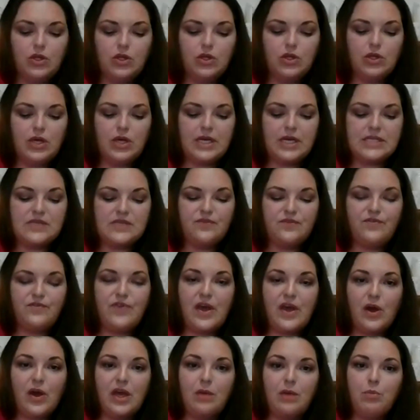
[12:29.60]
it's
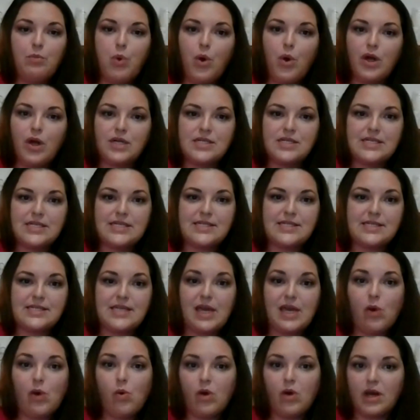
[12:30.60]
very important to
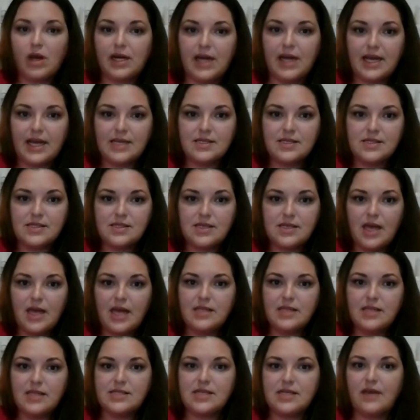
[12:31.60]
stay organized
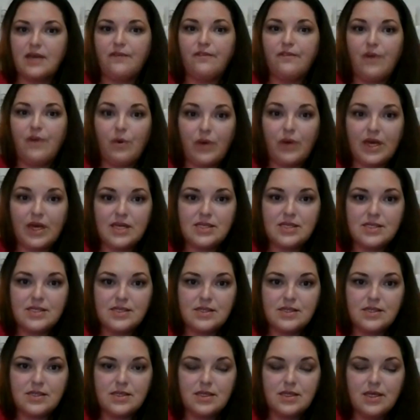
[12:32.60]
and stay
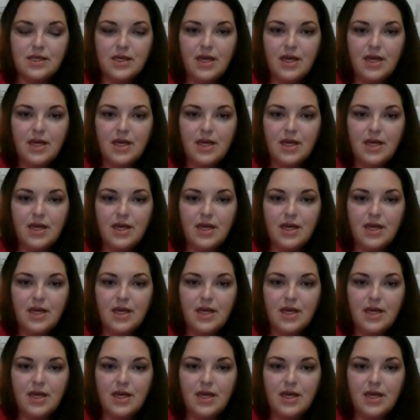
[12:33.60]
focused.